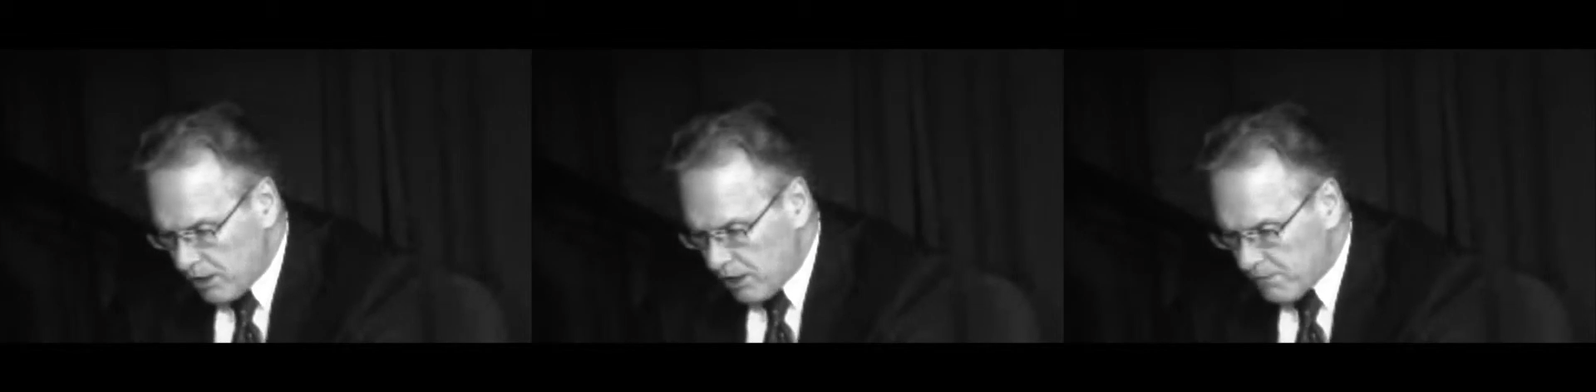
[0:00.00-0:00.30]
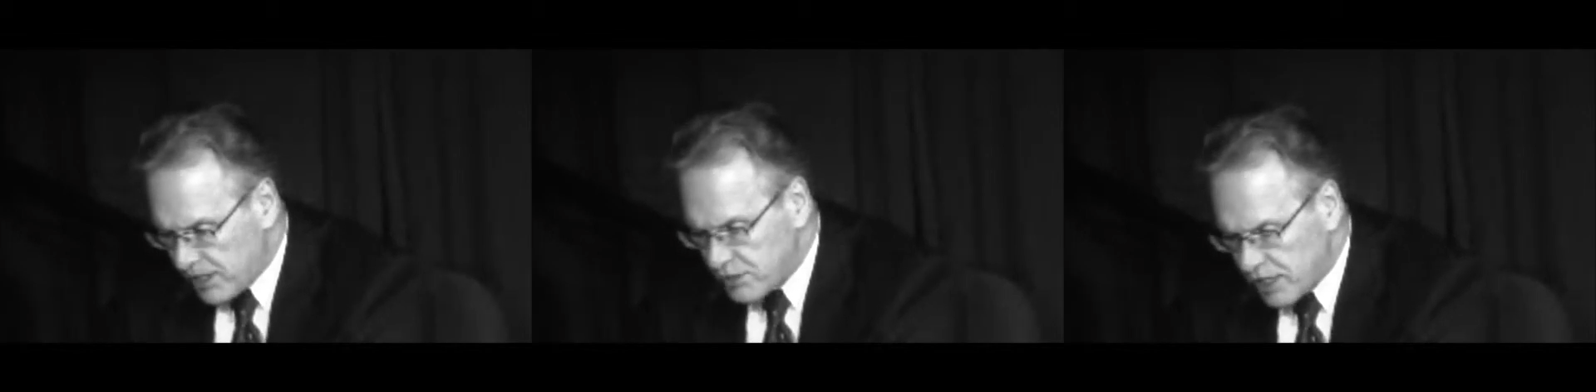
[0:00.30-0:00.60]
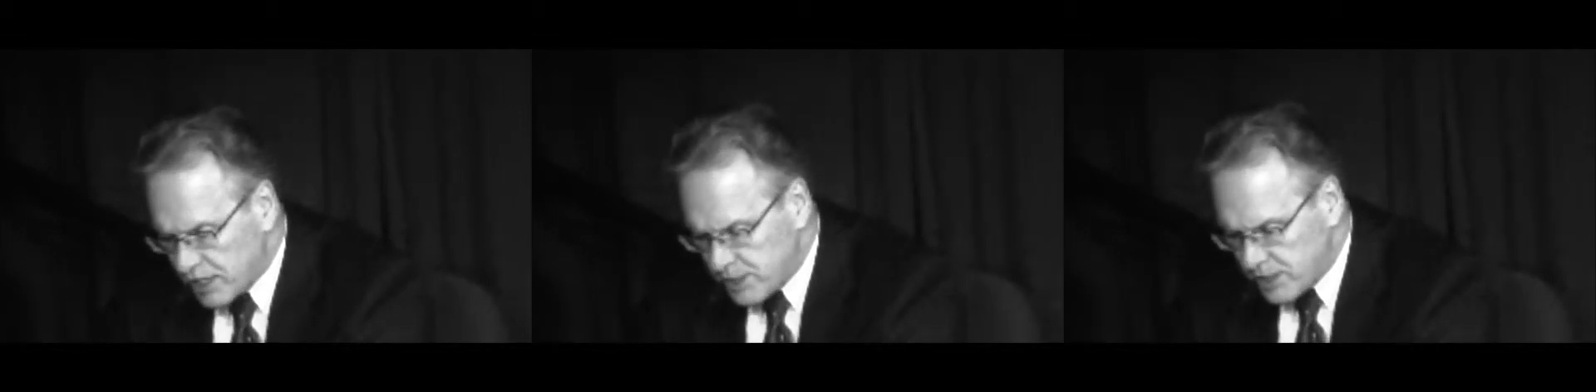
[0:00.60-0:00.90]
our budget
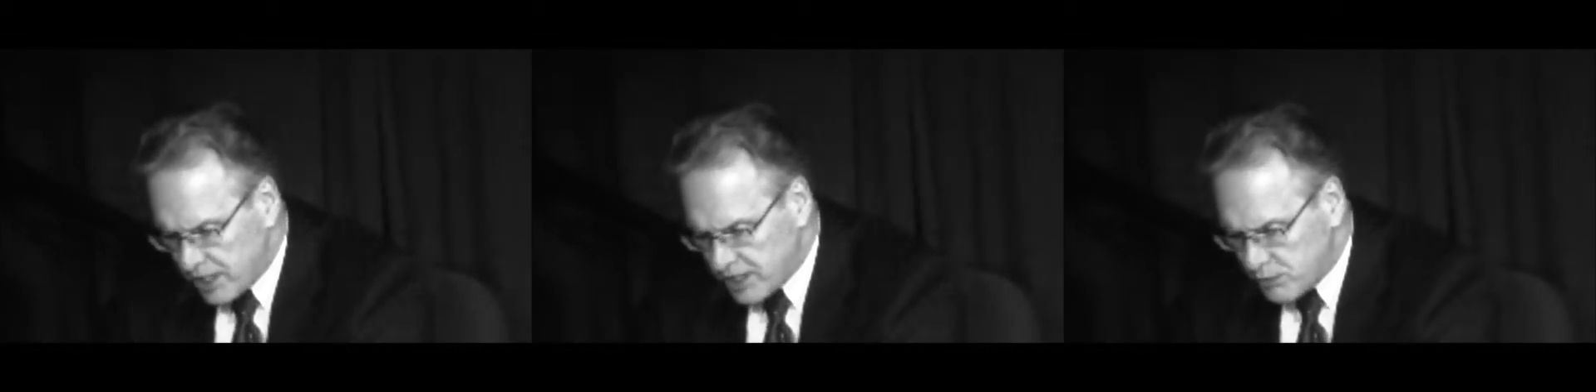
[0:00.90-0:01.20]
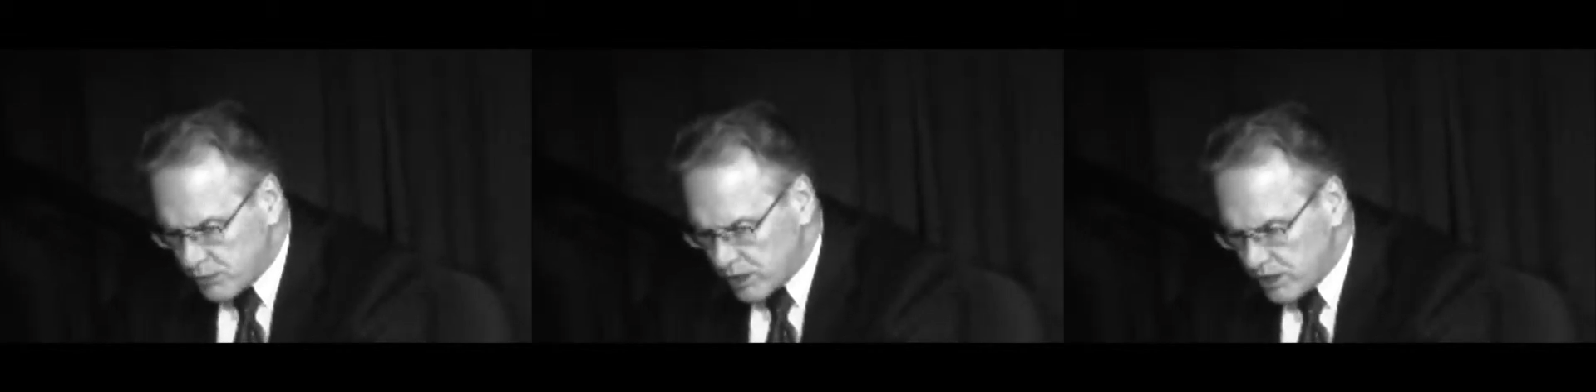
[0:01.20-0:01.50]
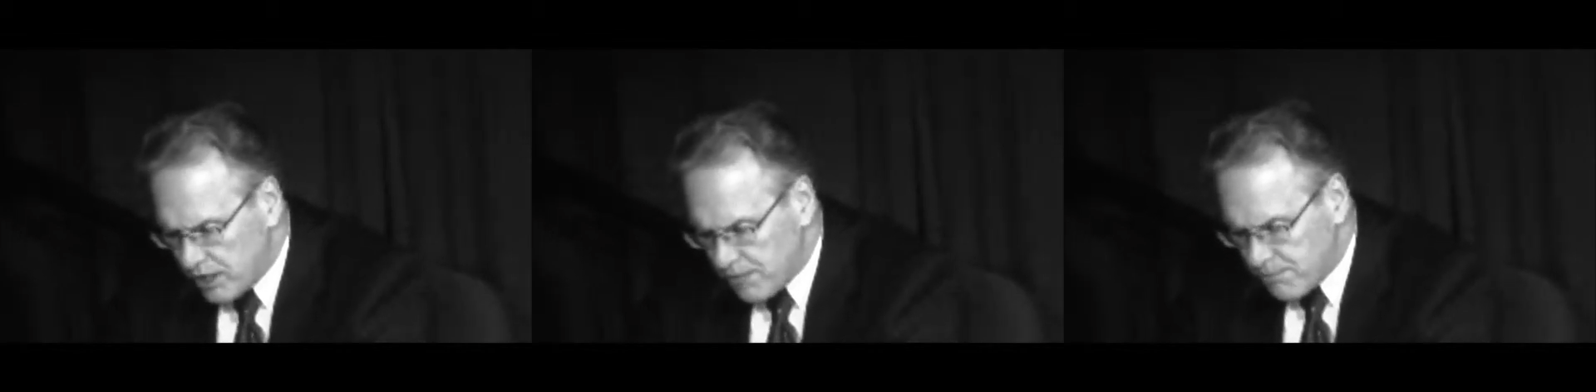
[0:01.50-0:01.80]
recommendation will
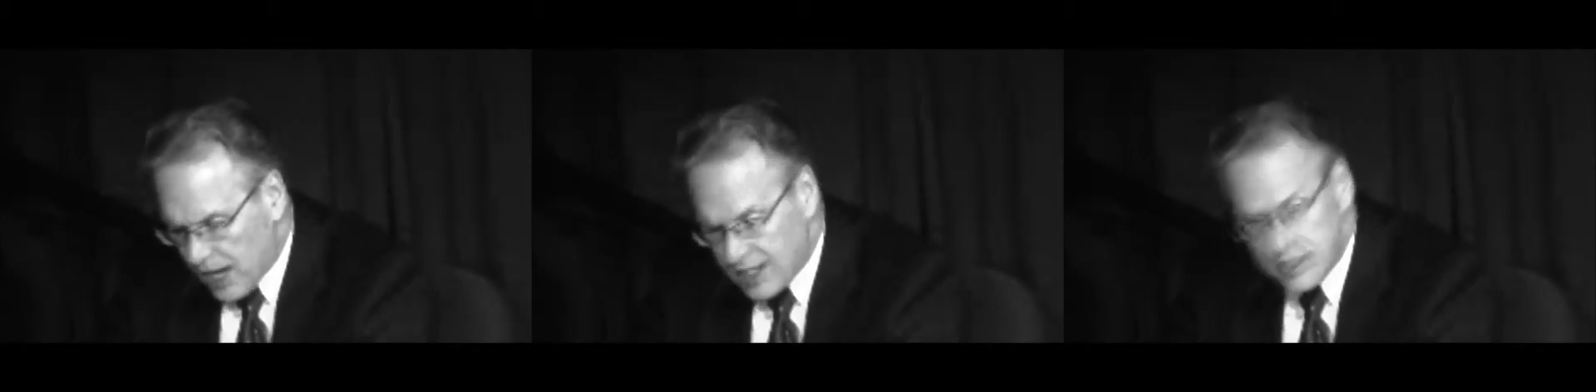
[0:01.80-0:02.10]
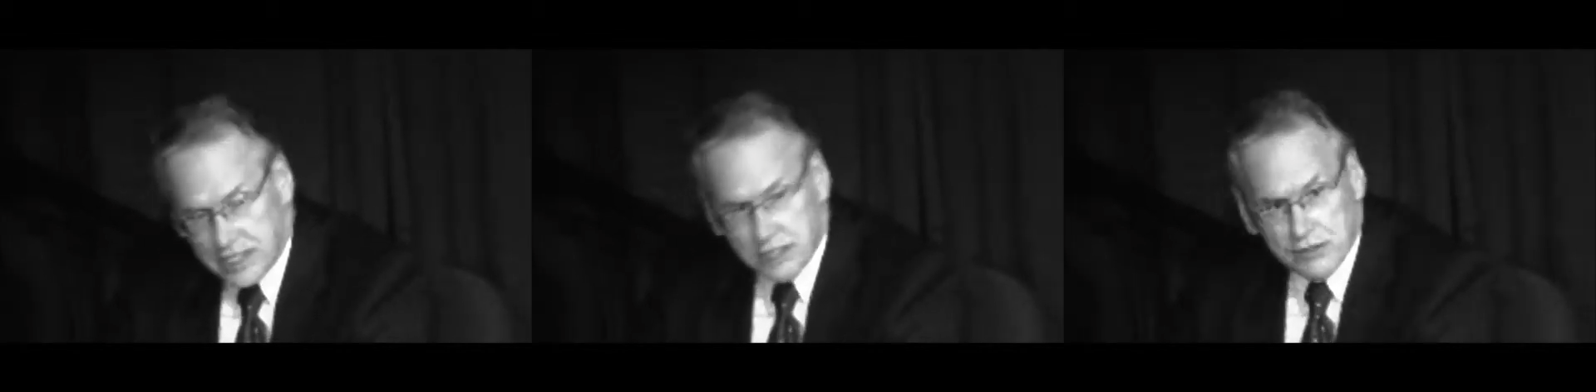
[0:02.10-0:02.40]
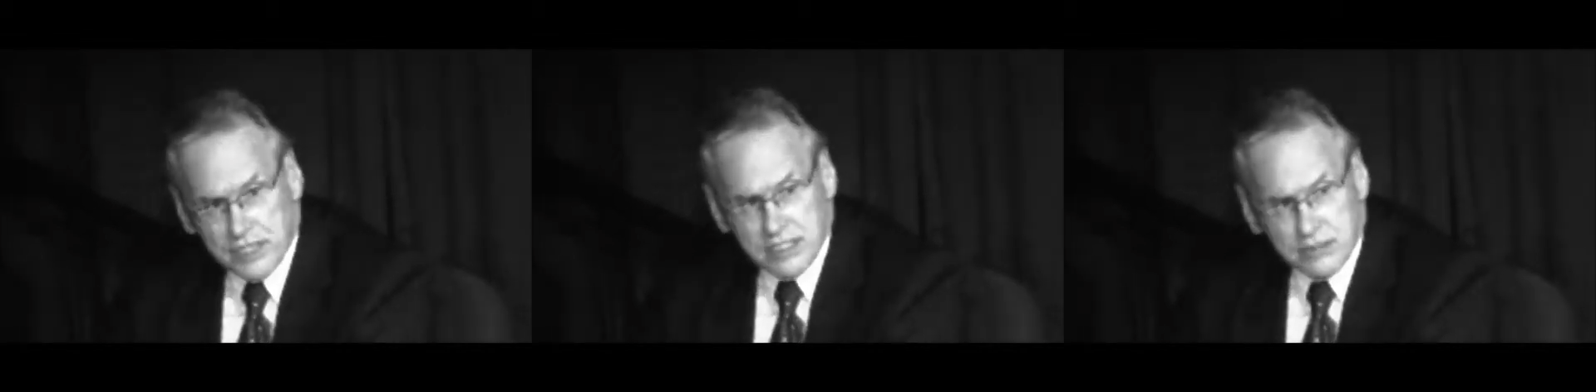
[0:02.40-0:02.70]
include a modest
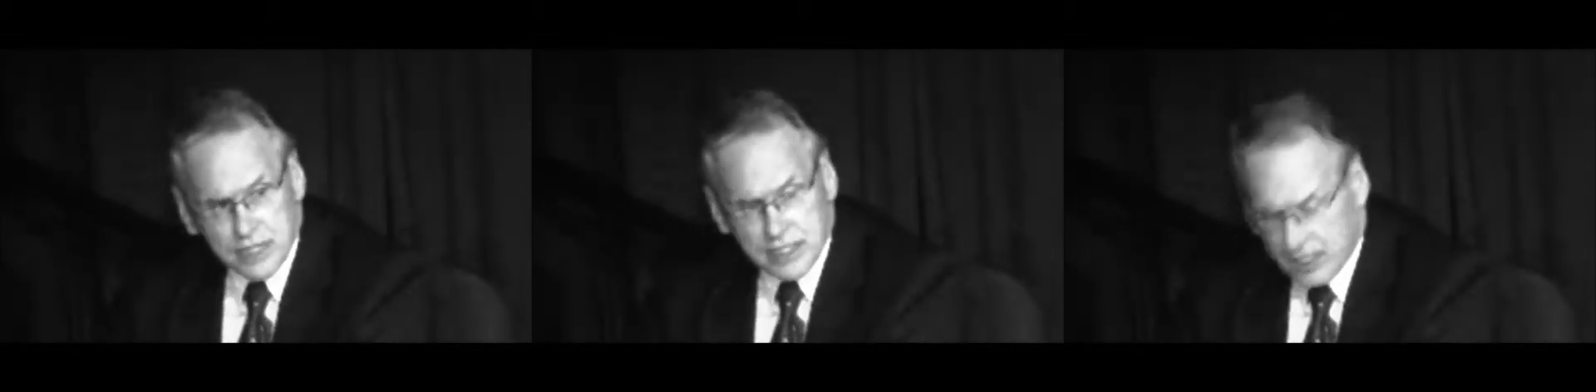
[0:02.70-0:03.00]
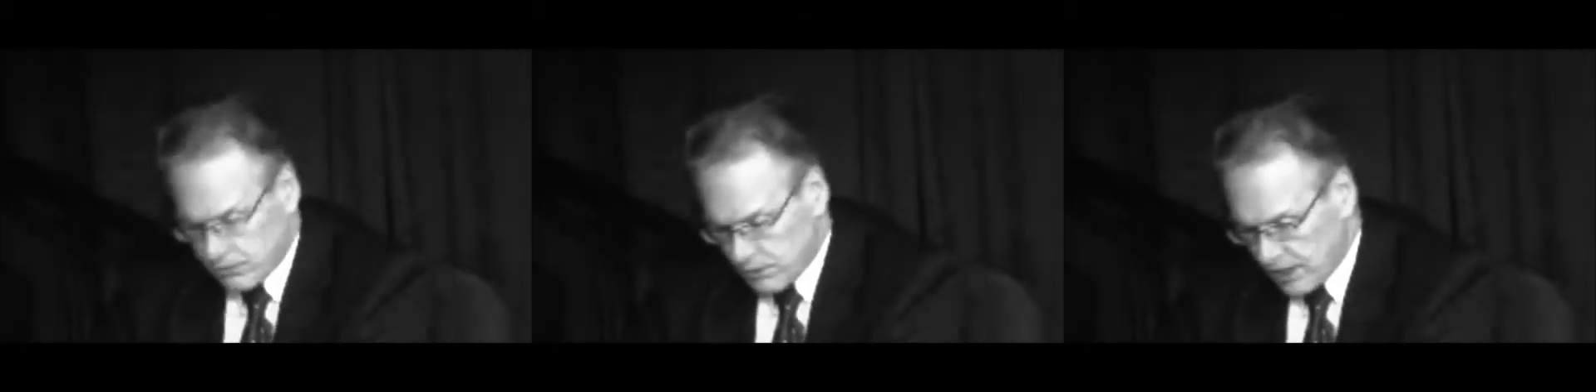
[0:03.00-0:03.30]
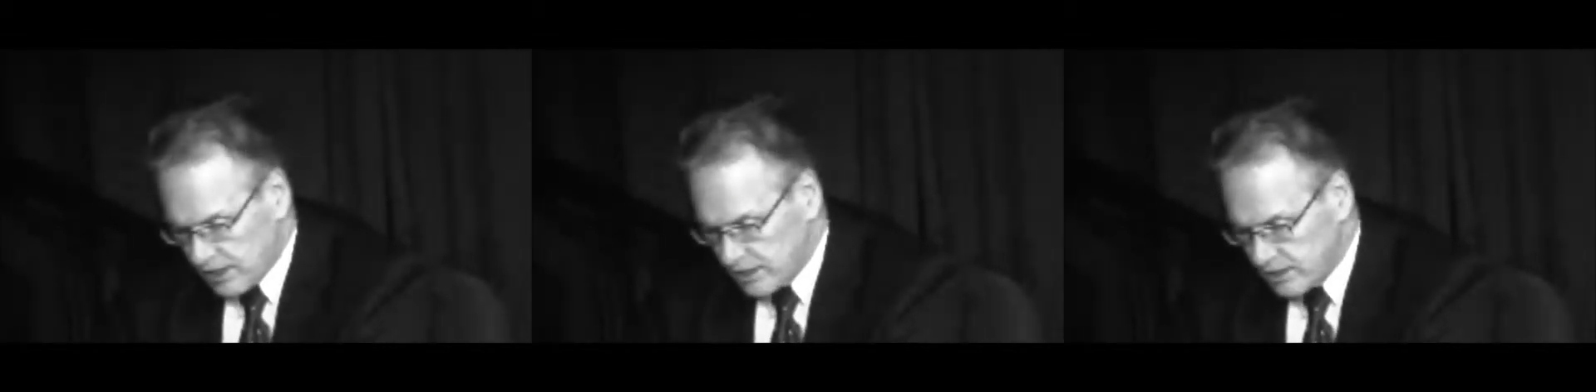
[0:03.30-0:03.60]
increase in retail
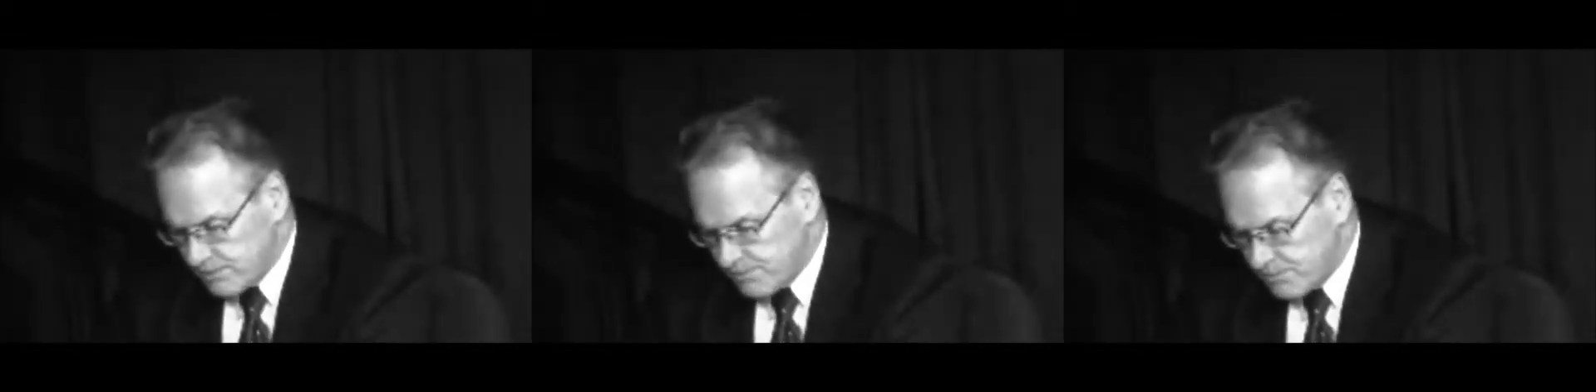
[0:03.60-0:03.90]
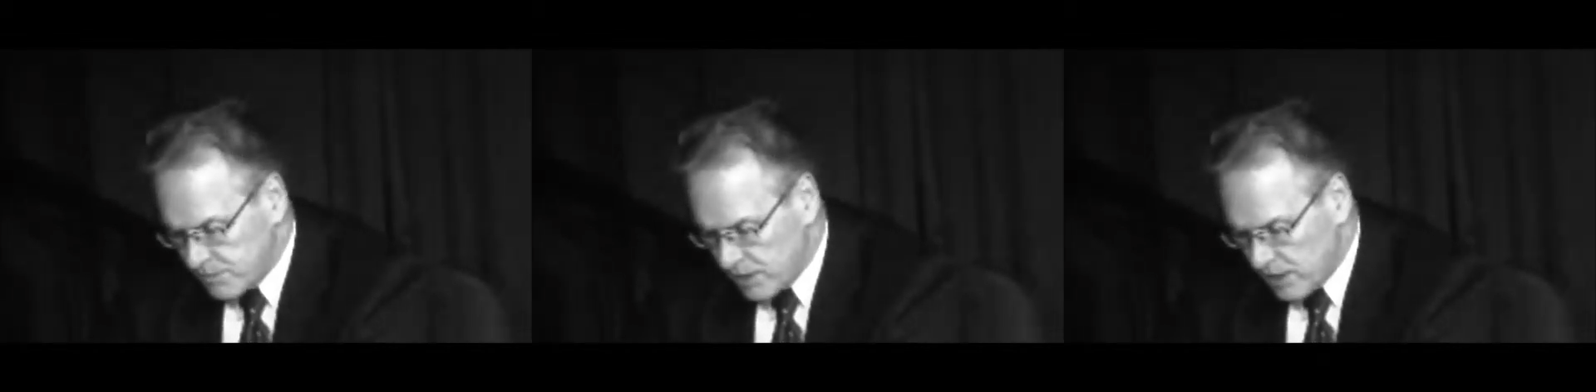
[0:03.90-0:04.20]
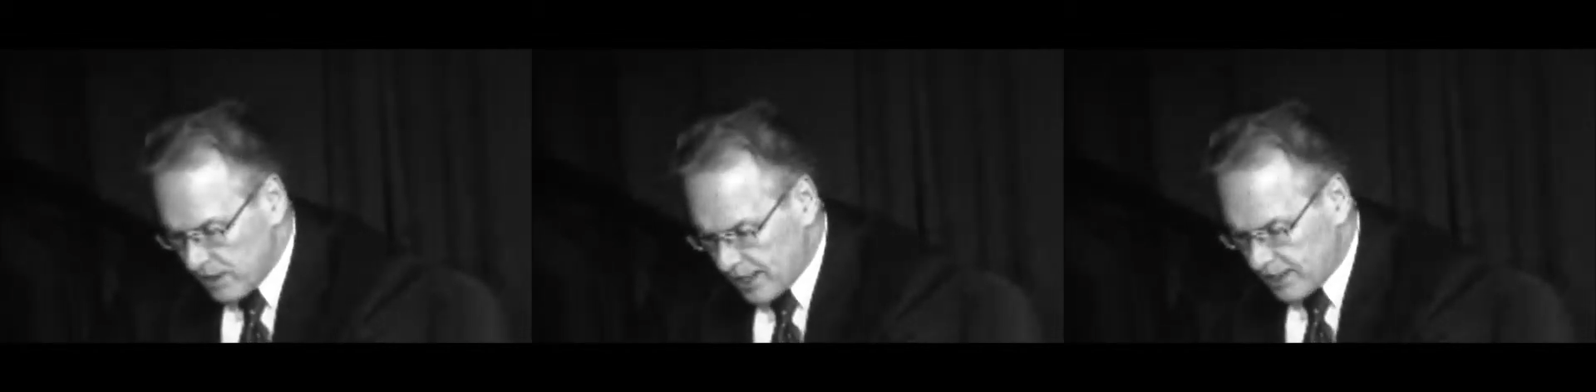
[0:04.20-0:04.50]
rates,
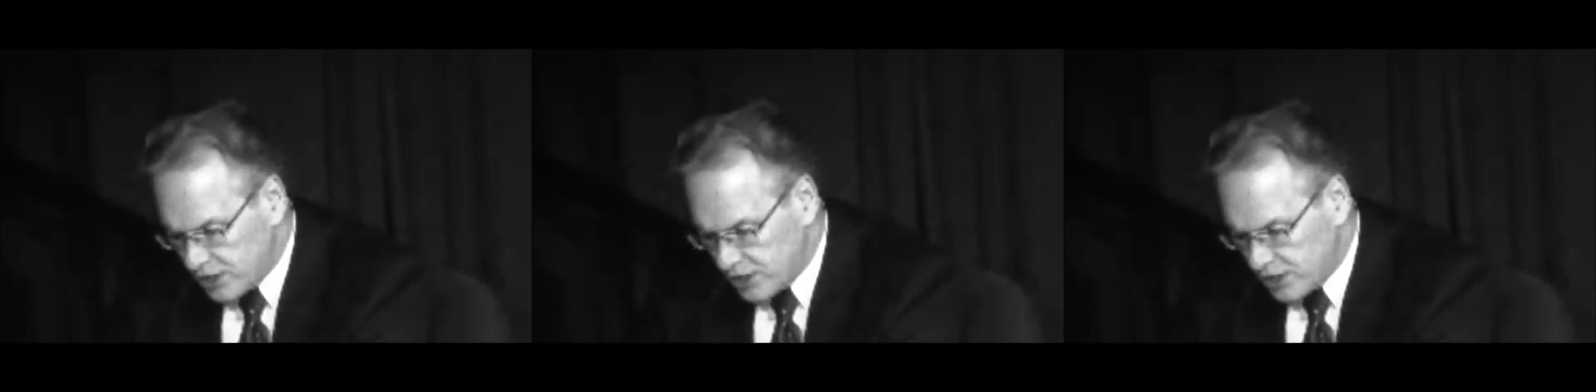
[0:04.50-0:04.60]
an